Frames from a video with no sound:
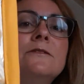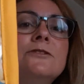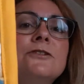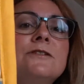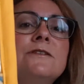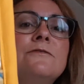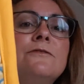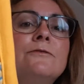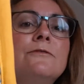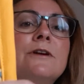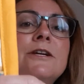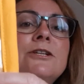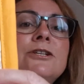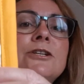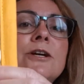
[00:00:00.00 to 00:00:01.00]
just different
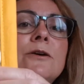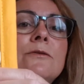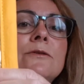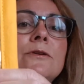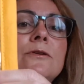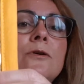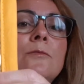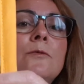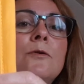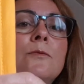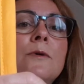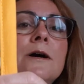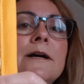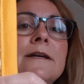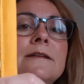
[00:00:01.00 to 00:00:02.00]
ratio and a lot more
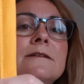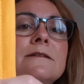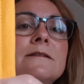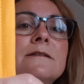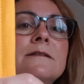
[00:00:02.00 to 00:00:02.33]
white.